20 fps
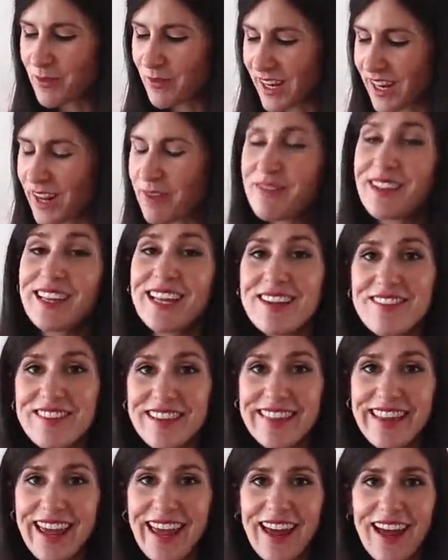but when I'm
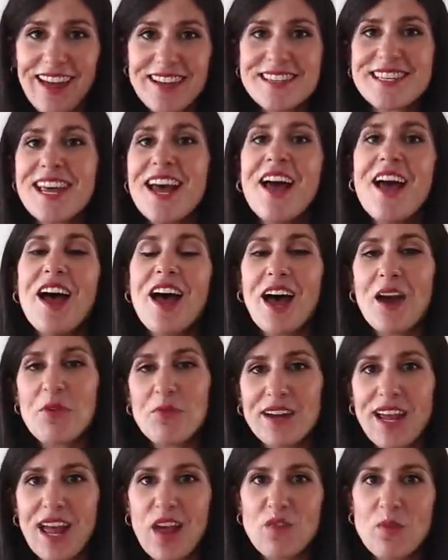leaving the house, I
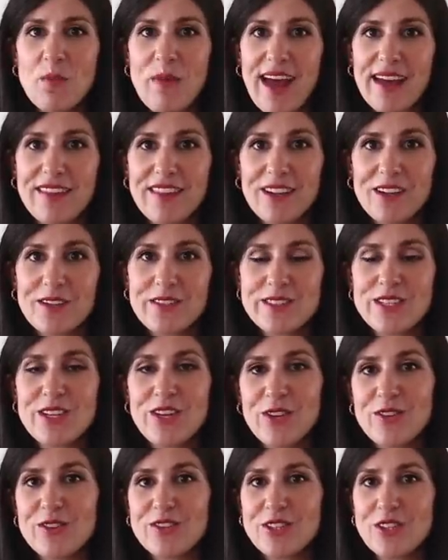want to have a bag that looks
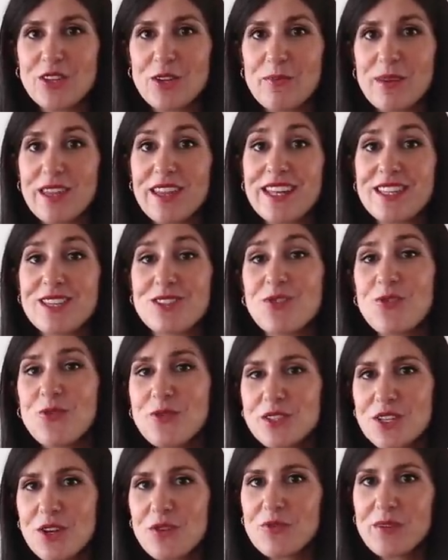cute too, but that is
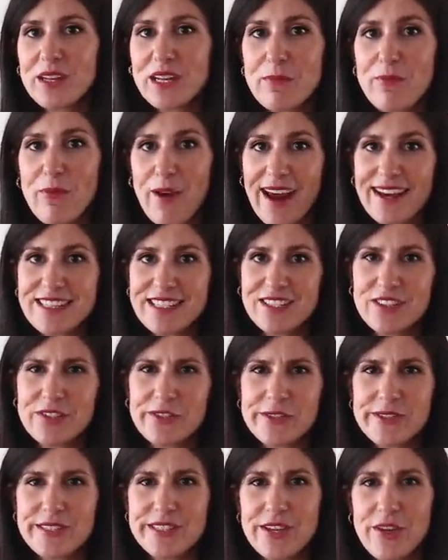also really
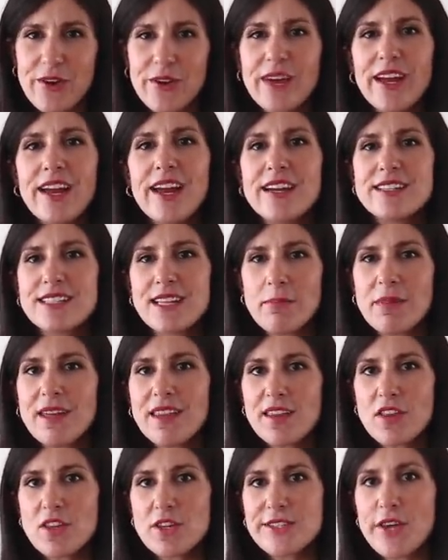practical, so
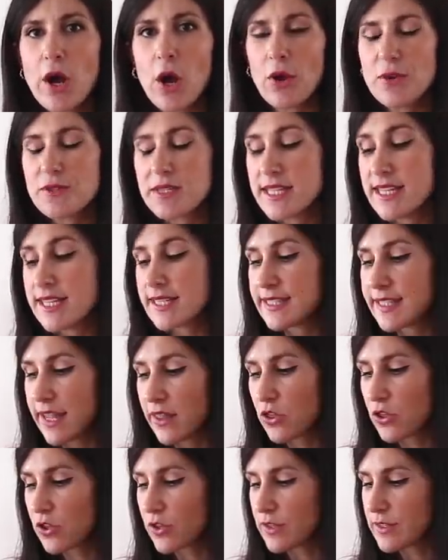something that just holds the
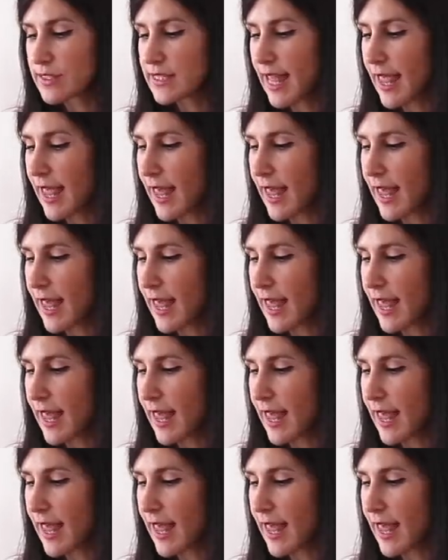essentials.